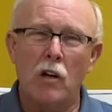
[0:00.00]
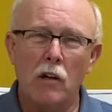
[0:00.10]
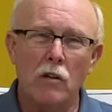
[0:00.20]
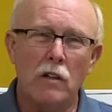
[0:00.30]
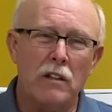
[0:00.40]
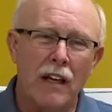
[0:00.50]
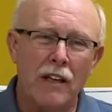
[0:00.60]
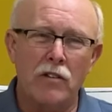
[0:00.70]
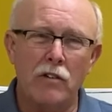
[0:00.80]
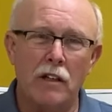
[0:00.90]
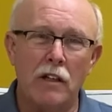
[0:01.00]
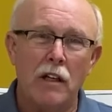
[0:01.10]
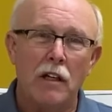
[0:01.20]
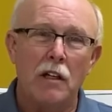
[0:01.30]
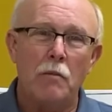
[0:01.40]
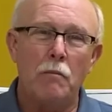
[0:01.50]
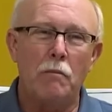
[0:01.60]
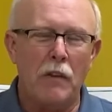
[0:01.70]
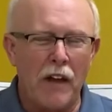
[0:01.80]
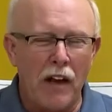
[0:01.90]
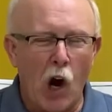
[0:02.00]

Luke as history, but they